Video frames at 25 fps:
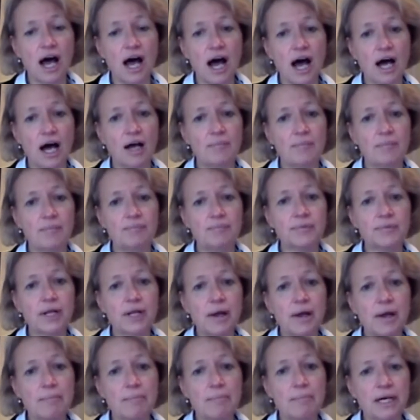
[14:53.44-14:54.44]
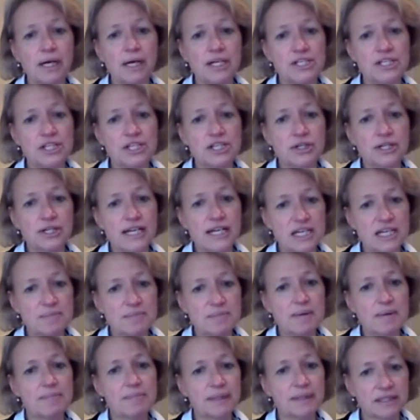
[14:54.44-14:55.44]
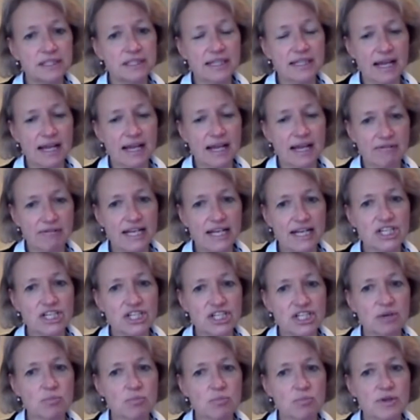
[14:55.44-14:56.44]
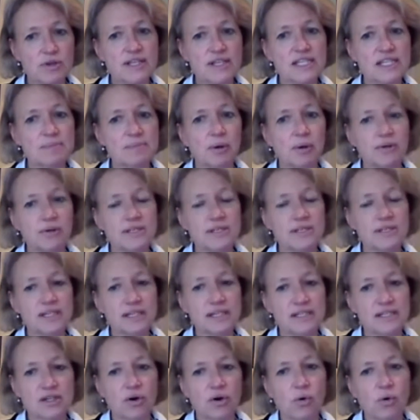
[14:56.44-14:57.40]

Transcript: But you need to be building that relationship with the sponsors